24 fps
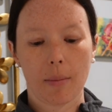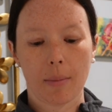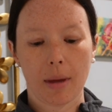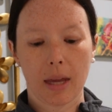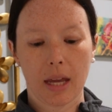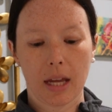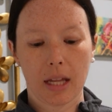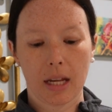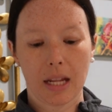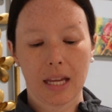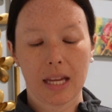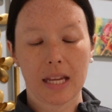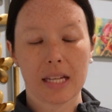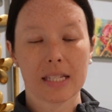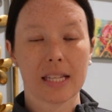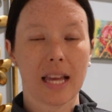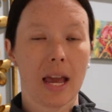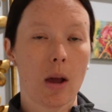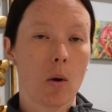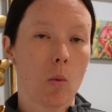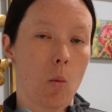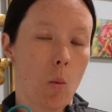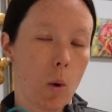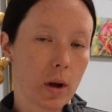It is
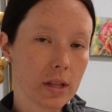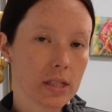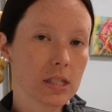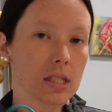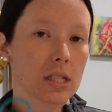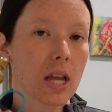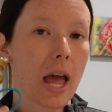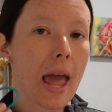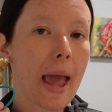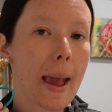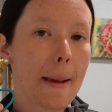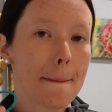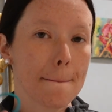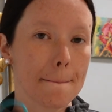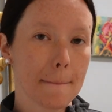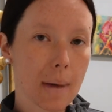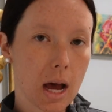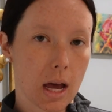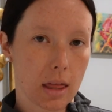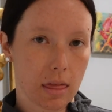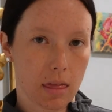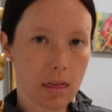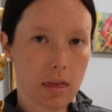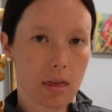a once a
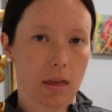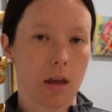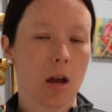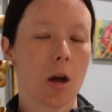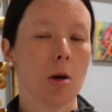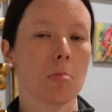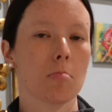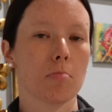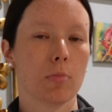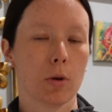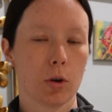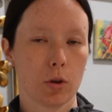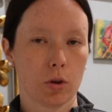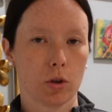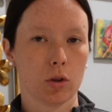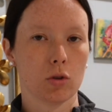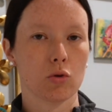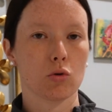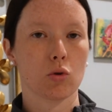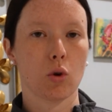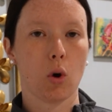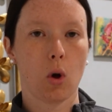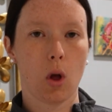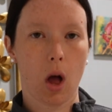month birth
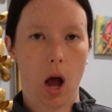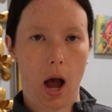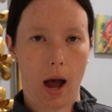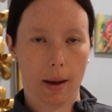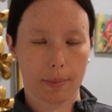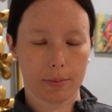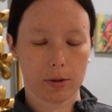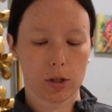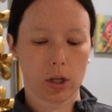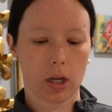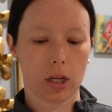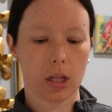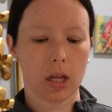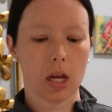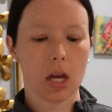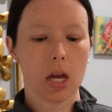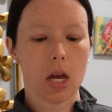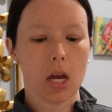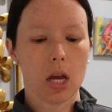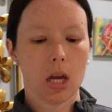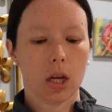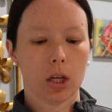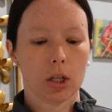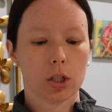control option.
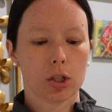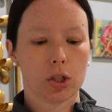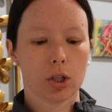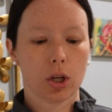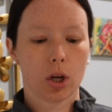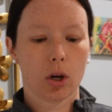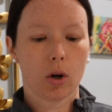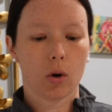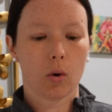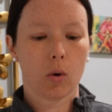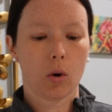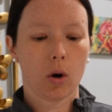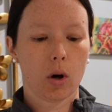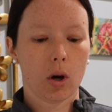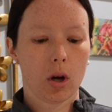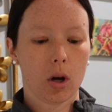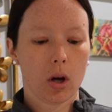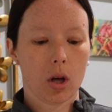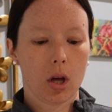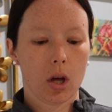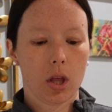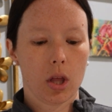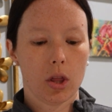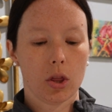So
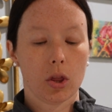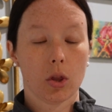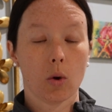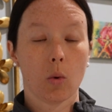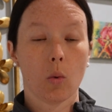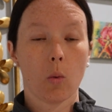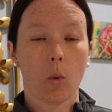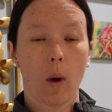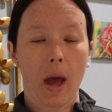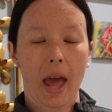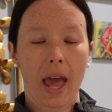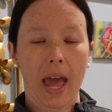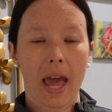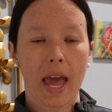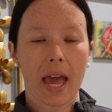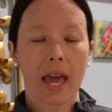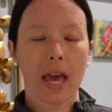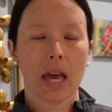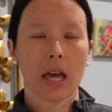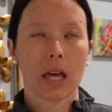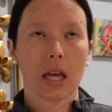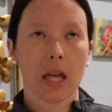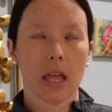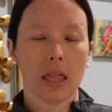the
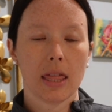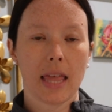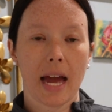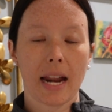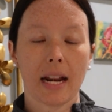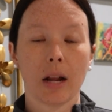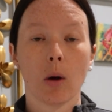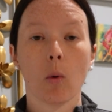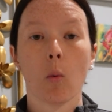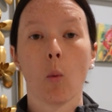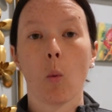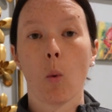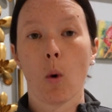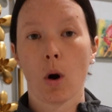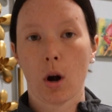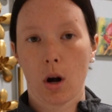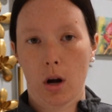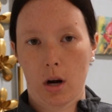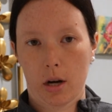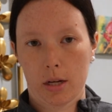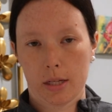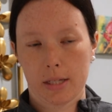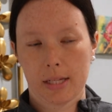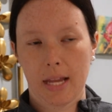way that it
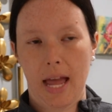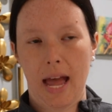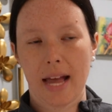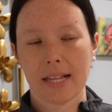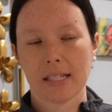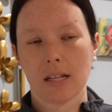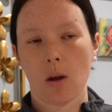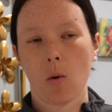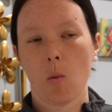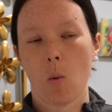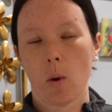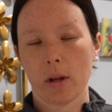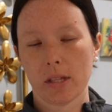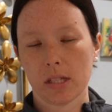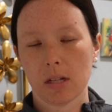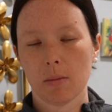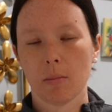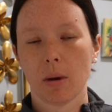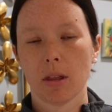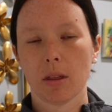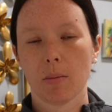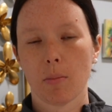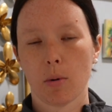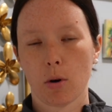works as a once a
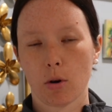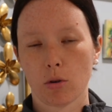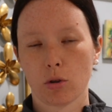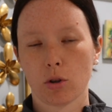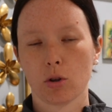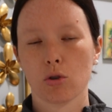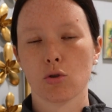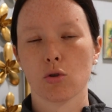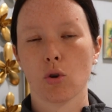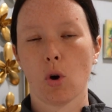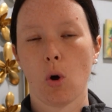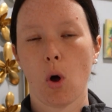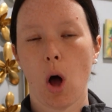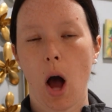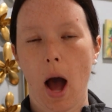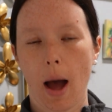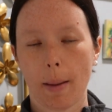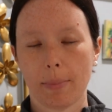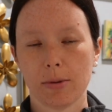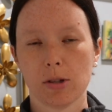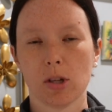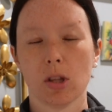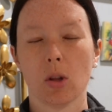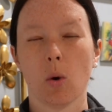month birth control
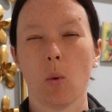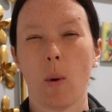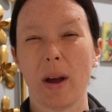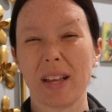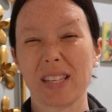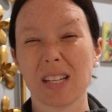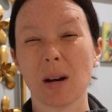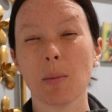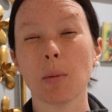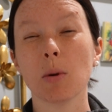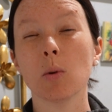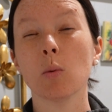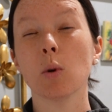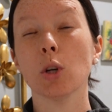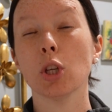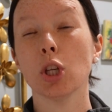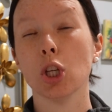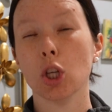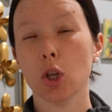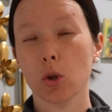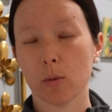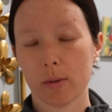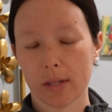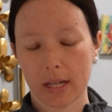option, the way someone would
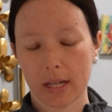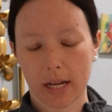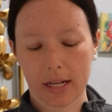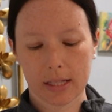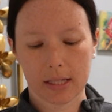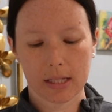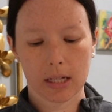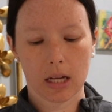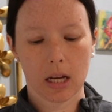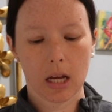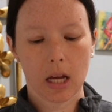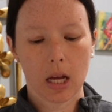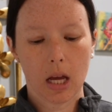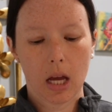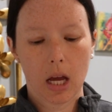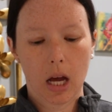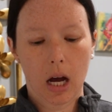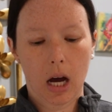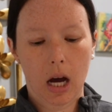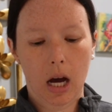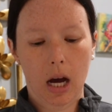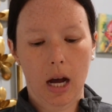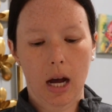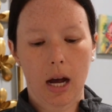use it,
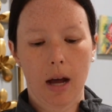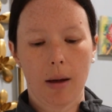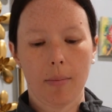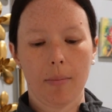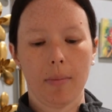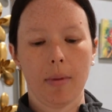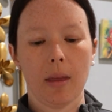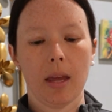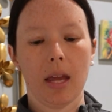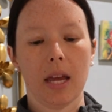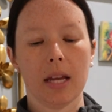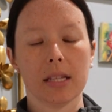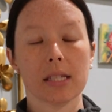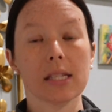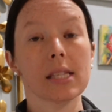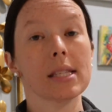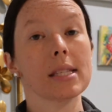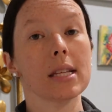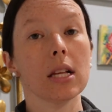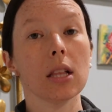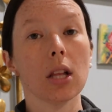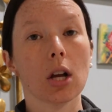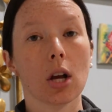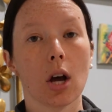it's
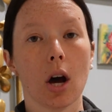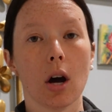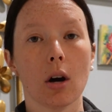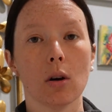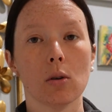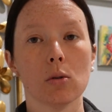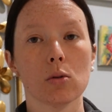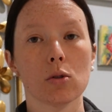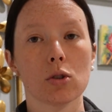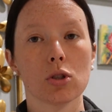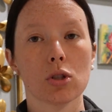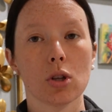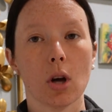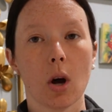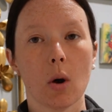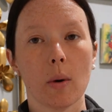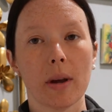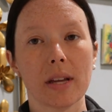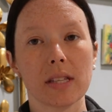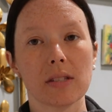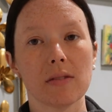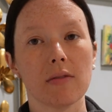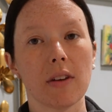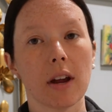silicone, so
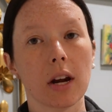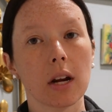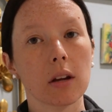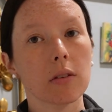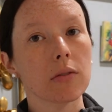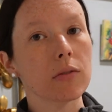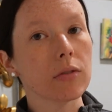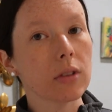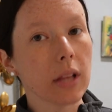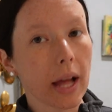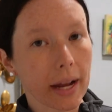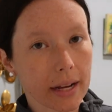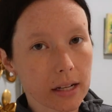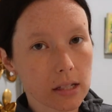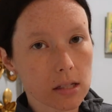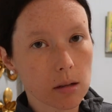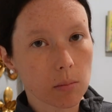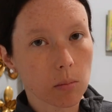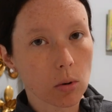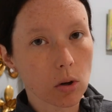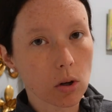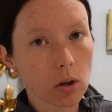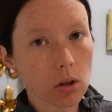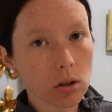it's very
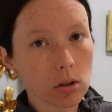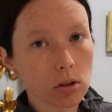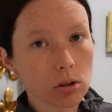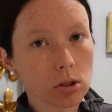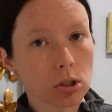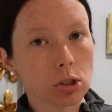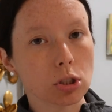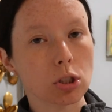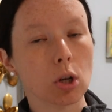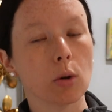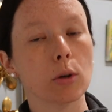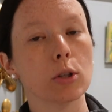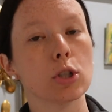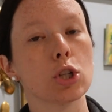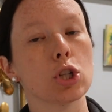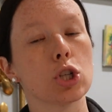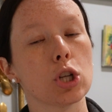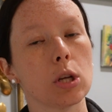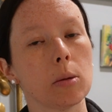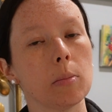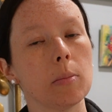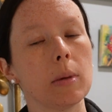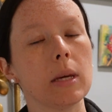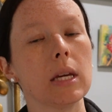flexible. So it
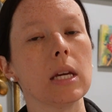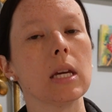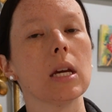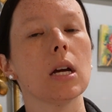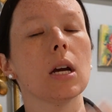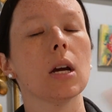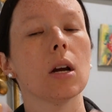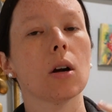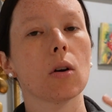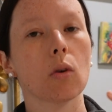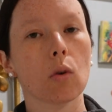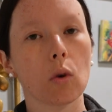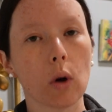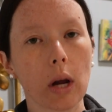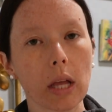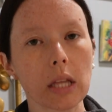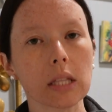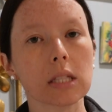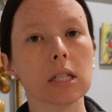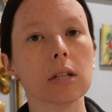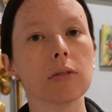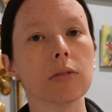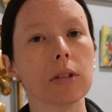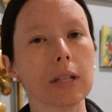should be
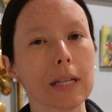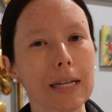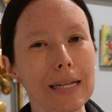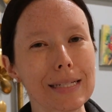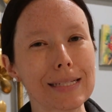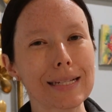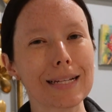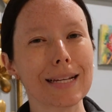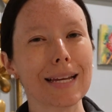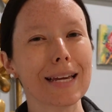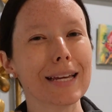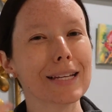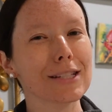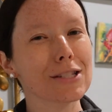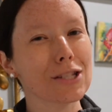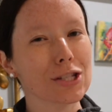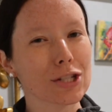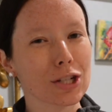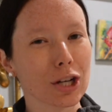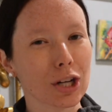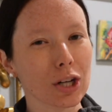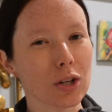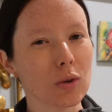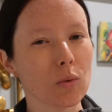relatively easy to
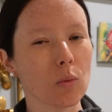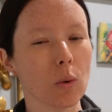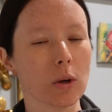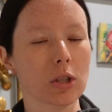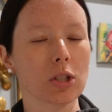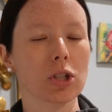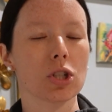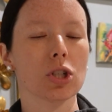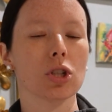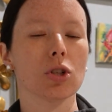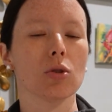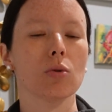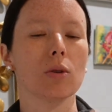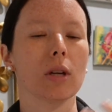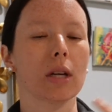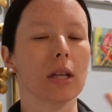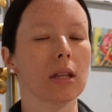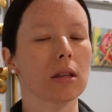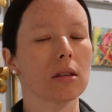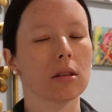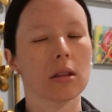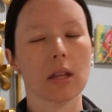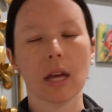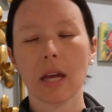insert once you
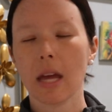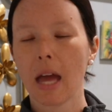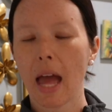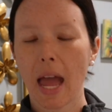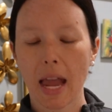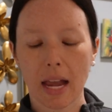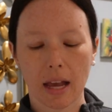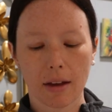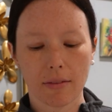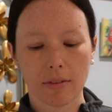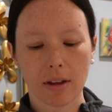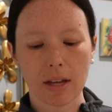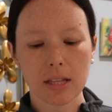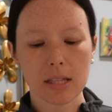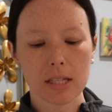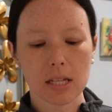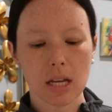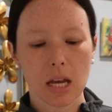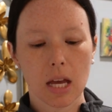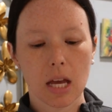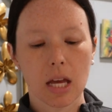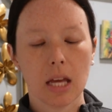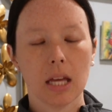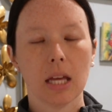get the hang of it.
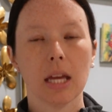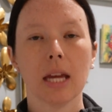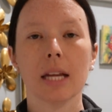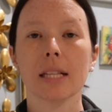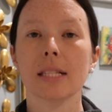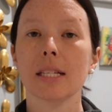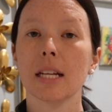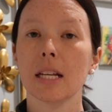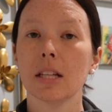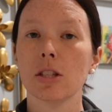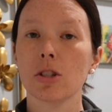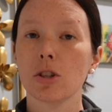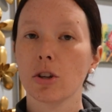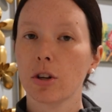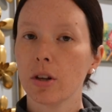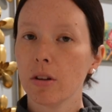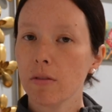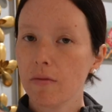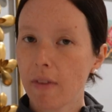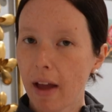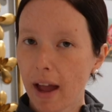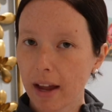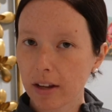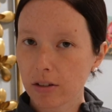It's inserted
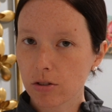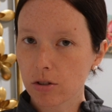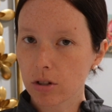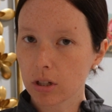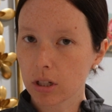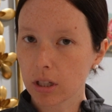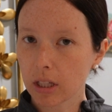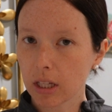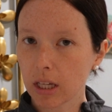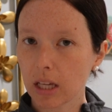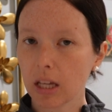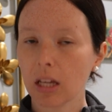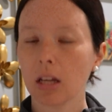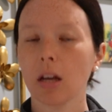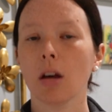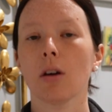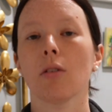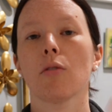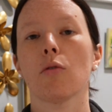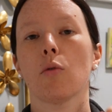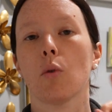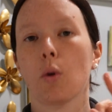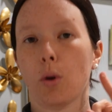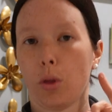vaginally
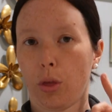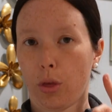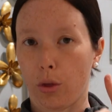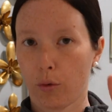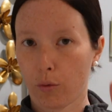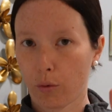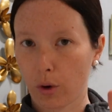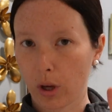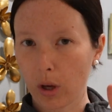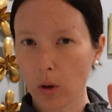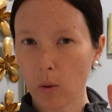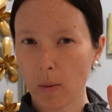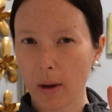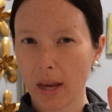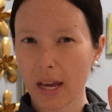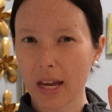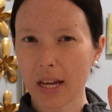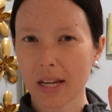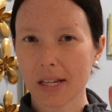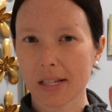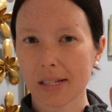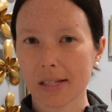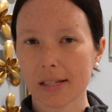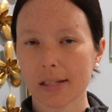for 3
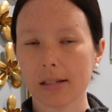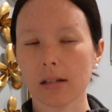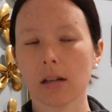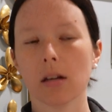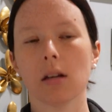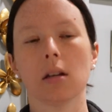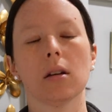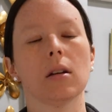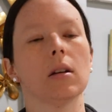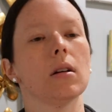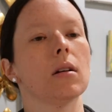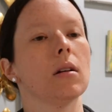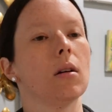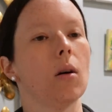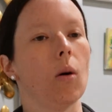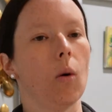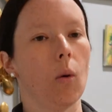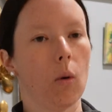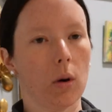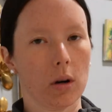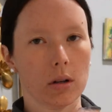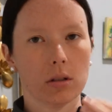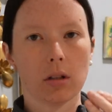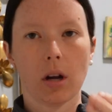weeks,
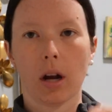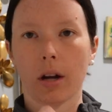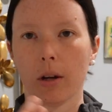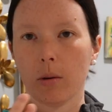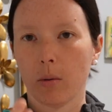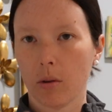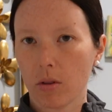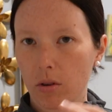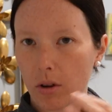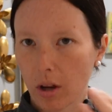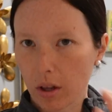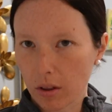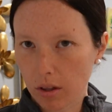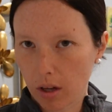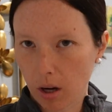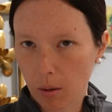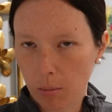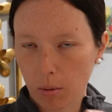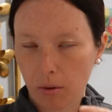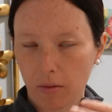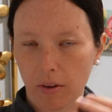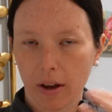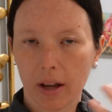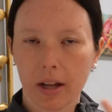or talking with your healthcare
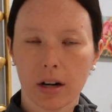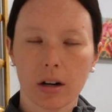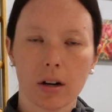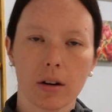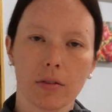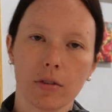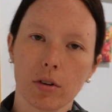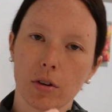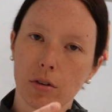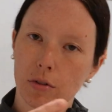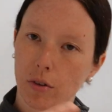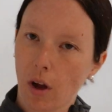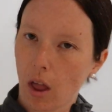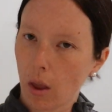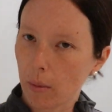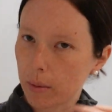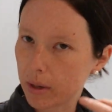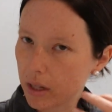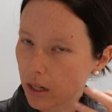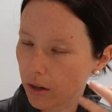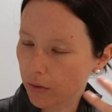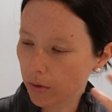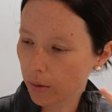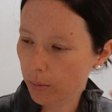provider if you're following a
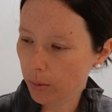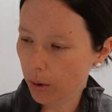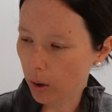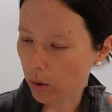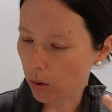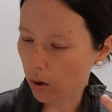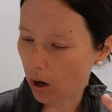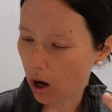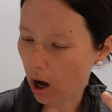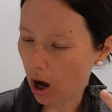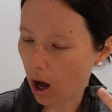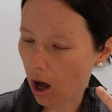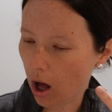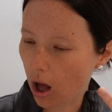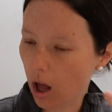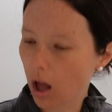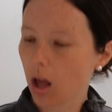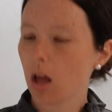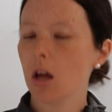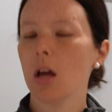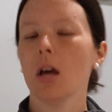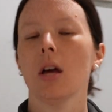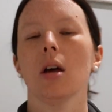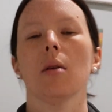different protocol,
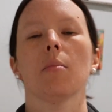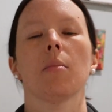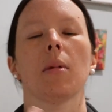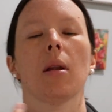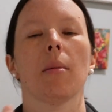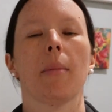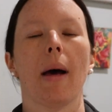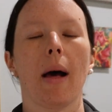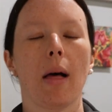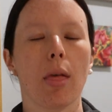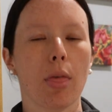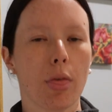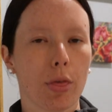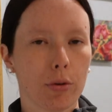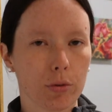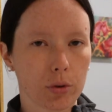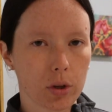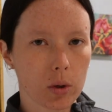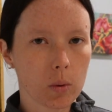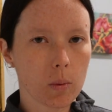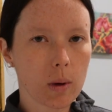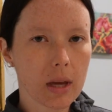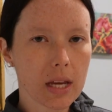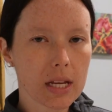but about
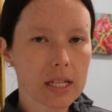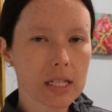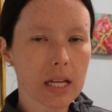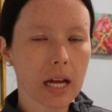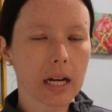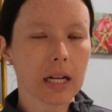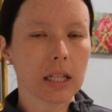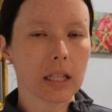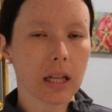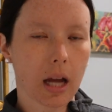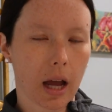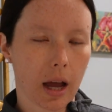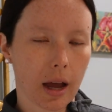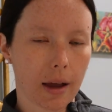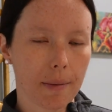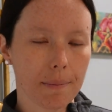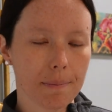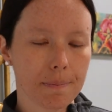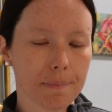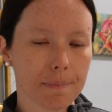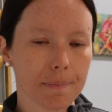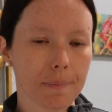3 weeks at a time.